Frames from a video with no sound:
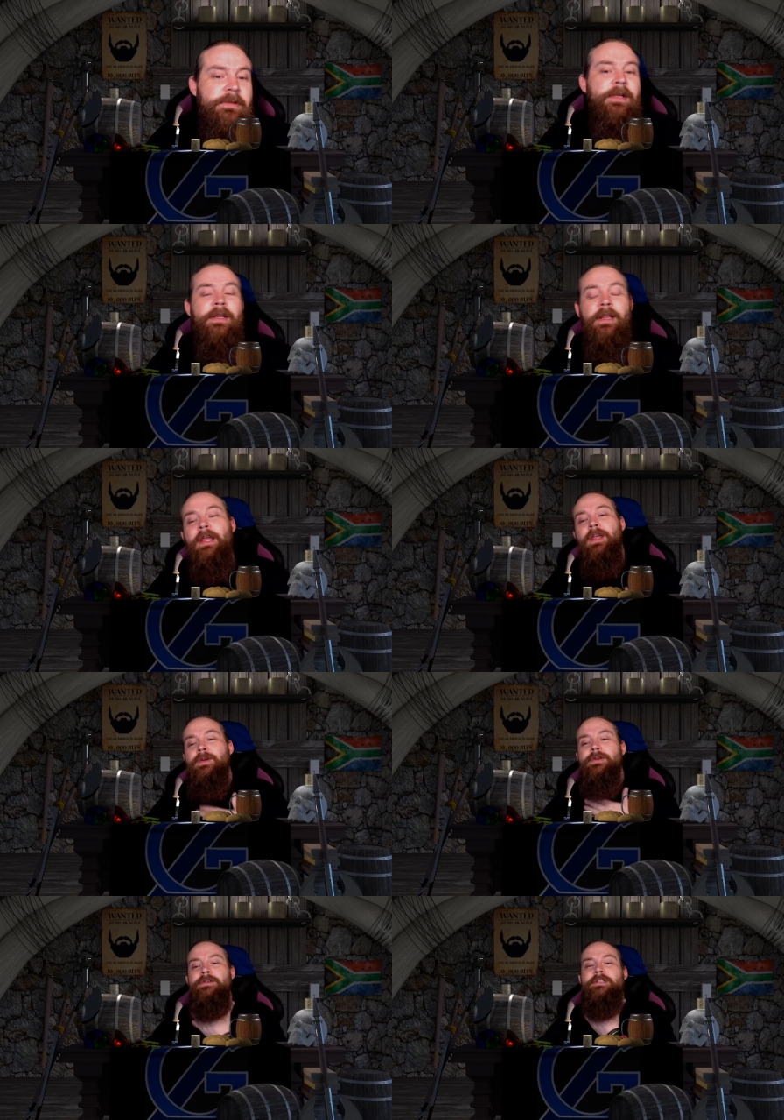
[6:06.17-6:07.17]
Thank
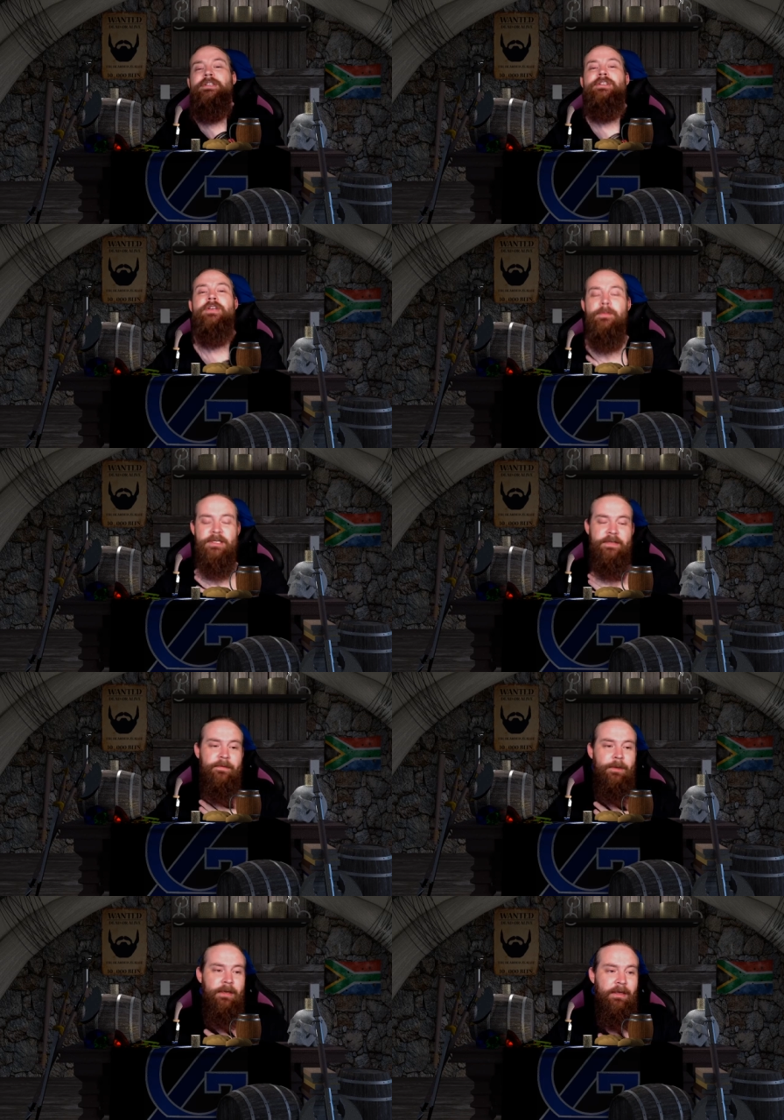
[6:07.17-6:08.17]
you so much,
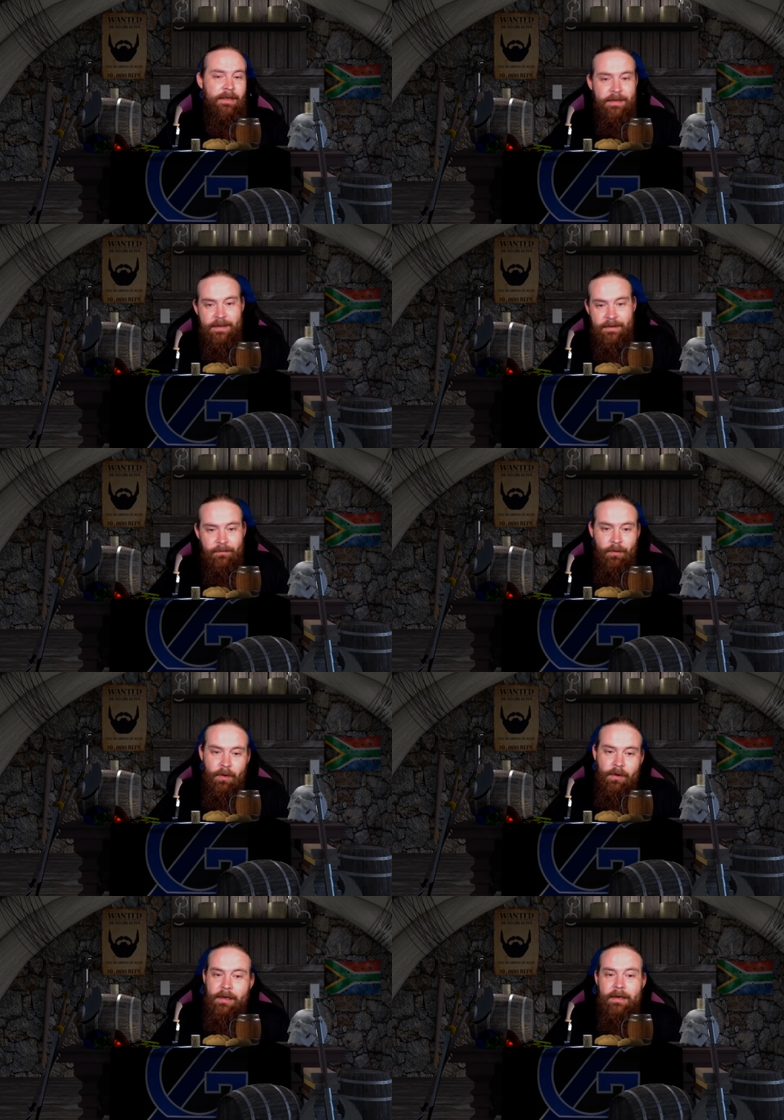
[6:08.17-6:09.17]
everybody,
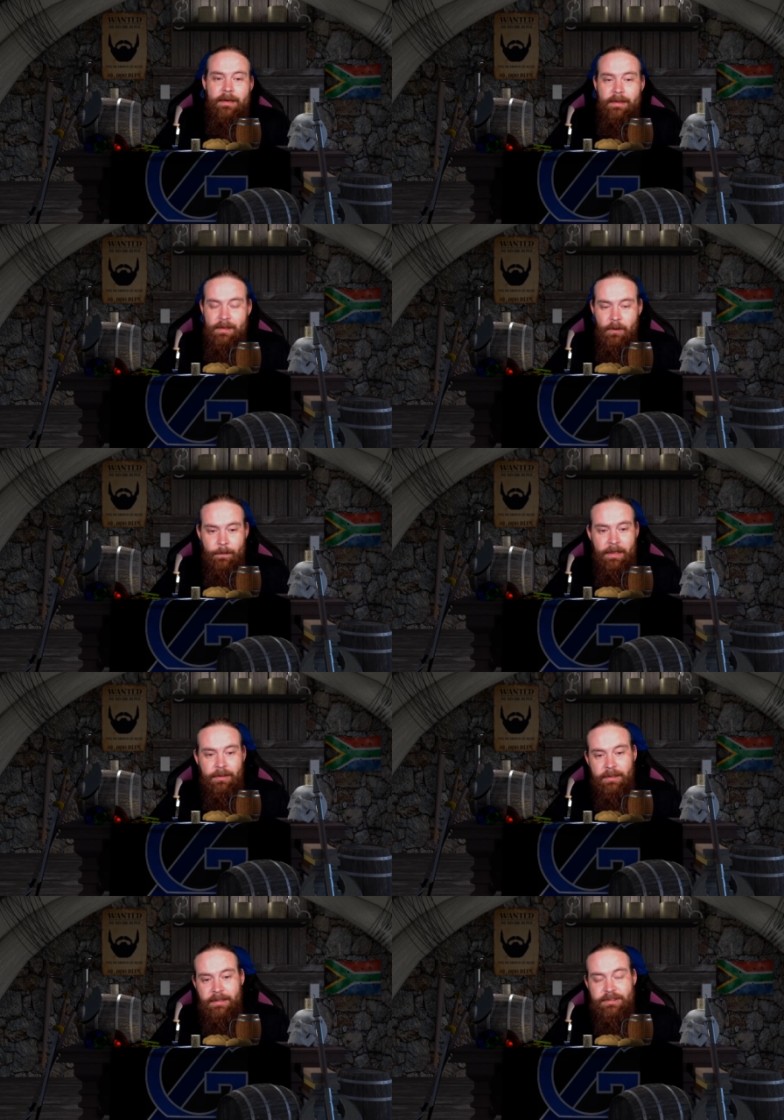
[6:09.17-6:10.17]
for your
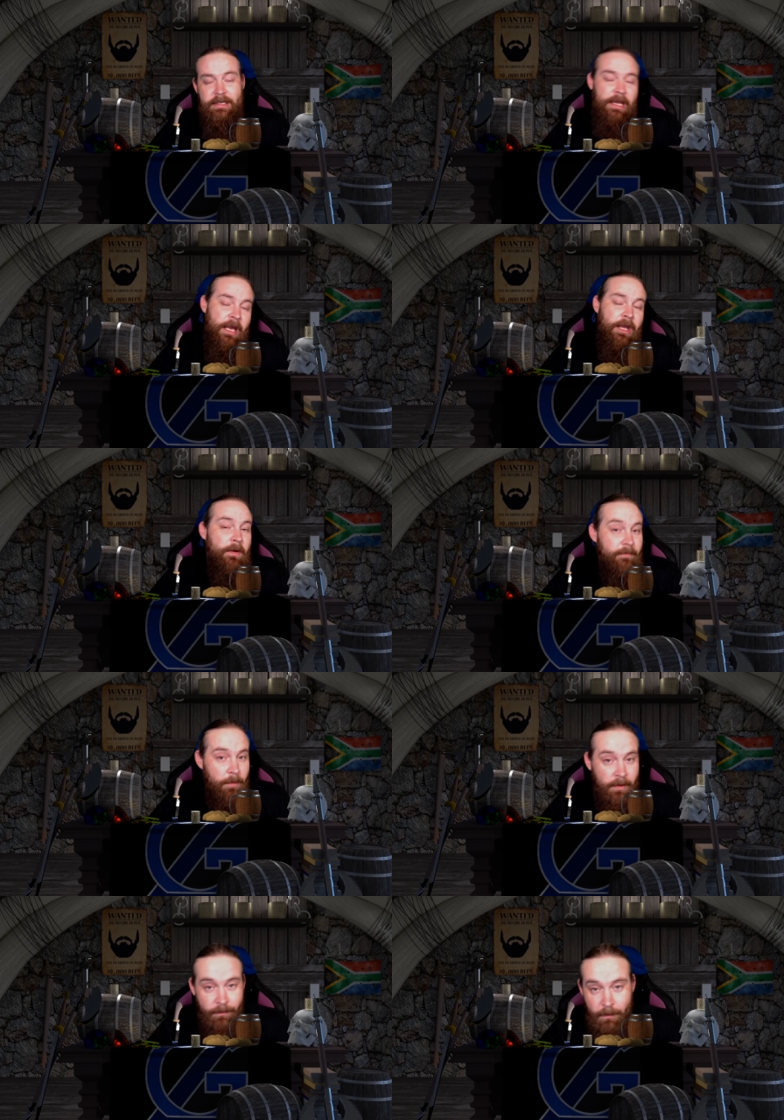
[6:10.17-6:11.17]
patronage. And thank you,
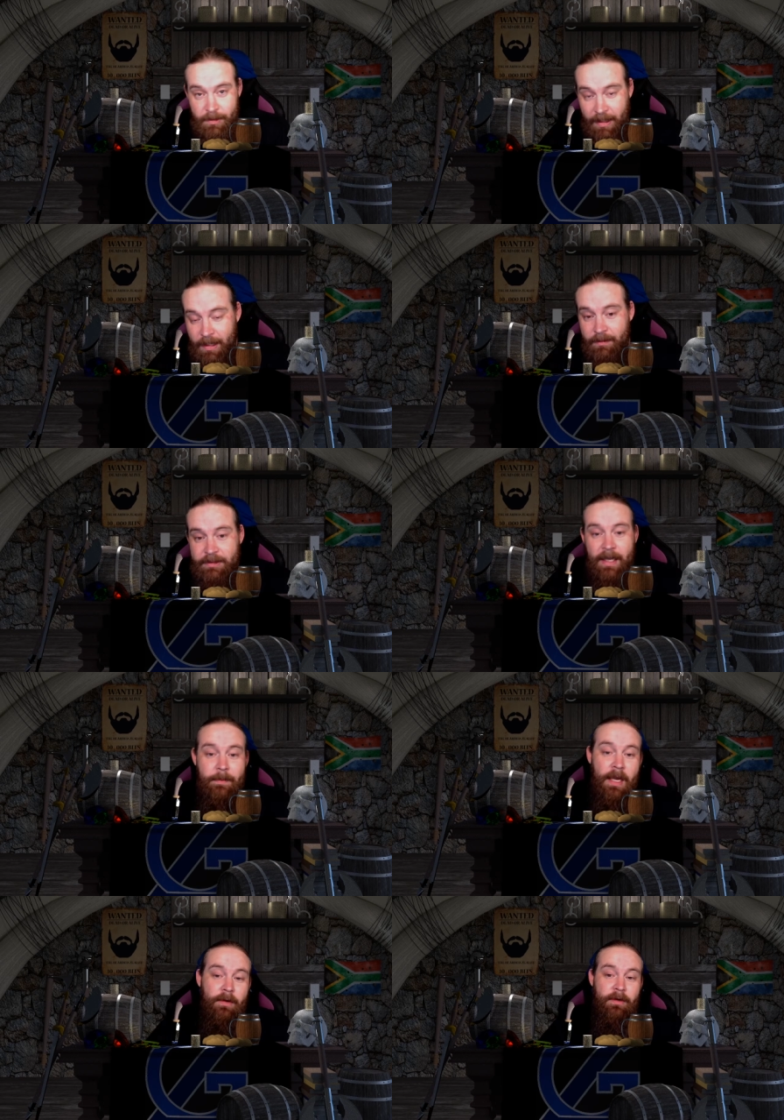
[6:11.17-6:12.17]
everybody, for taking the time
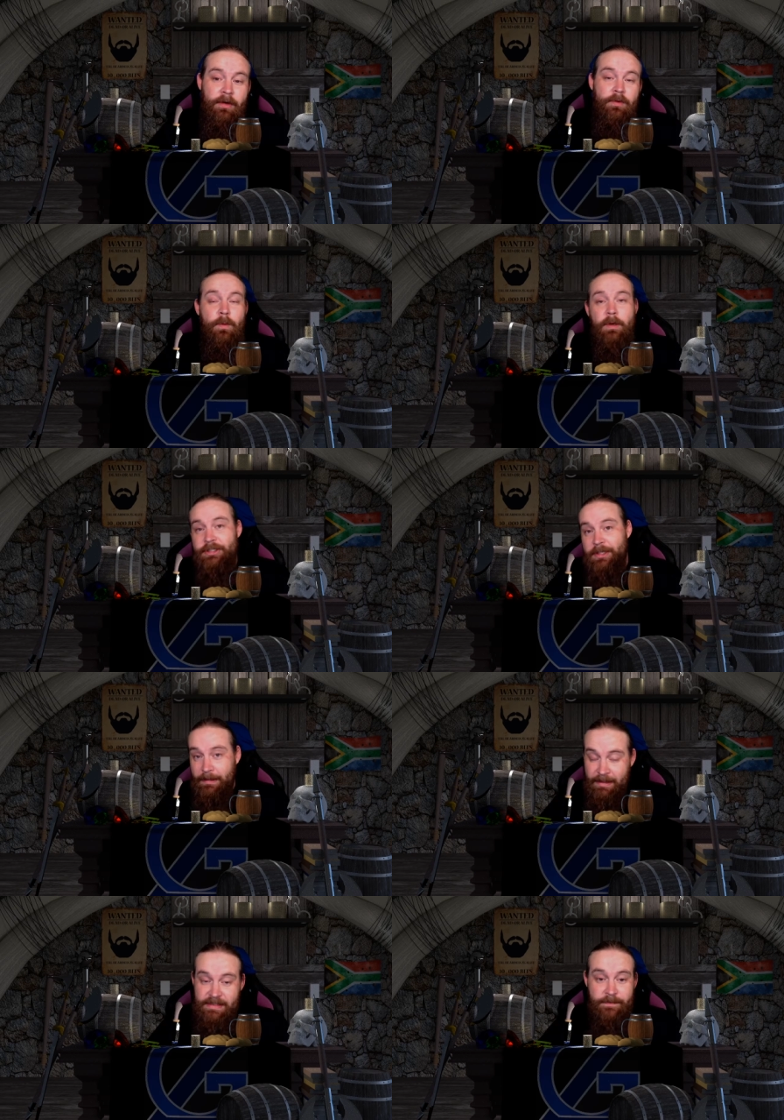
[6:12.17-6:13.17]
out to watch
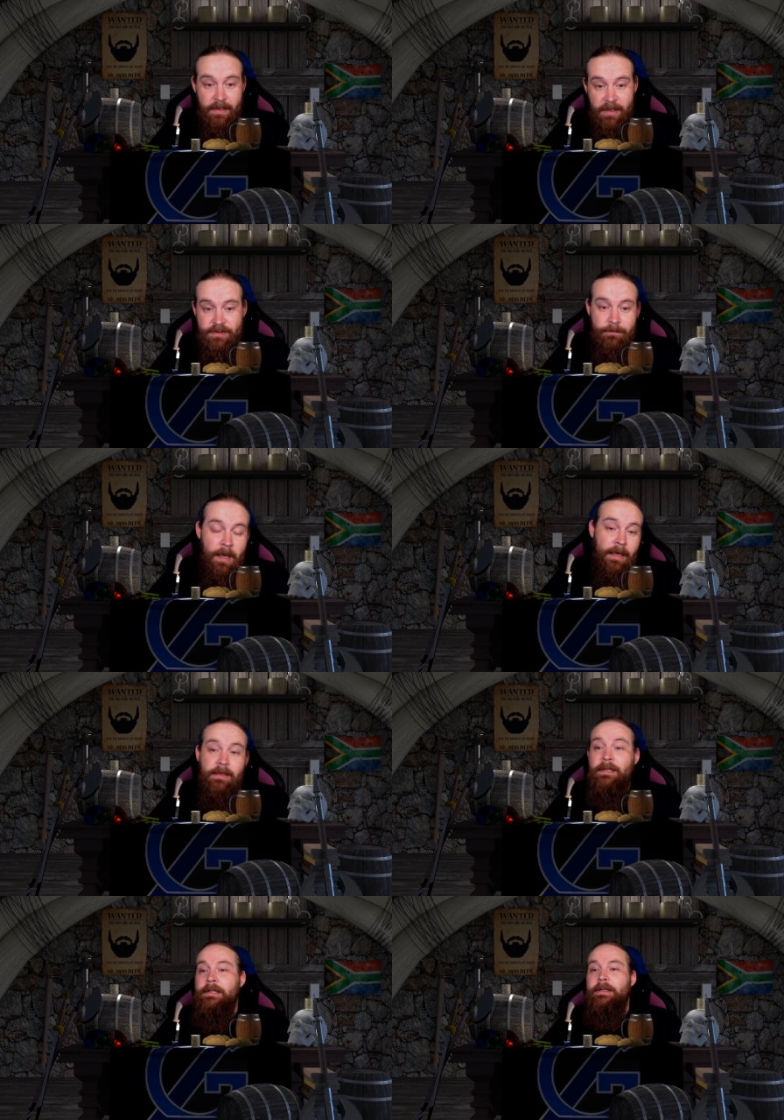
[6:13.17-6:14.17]
these videos of mine.